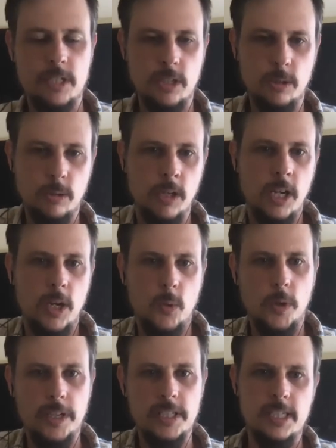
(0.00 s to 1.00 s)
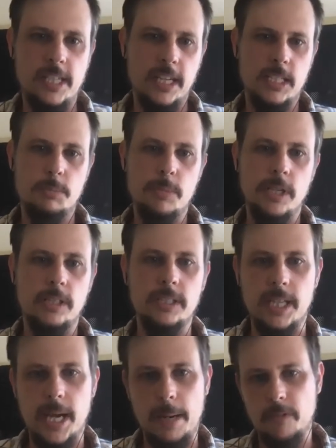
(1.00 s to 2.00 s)
So what does it take to build
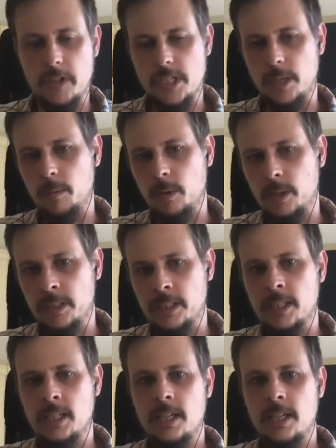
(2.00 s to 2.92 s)
an app for someone?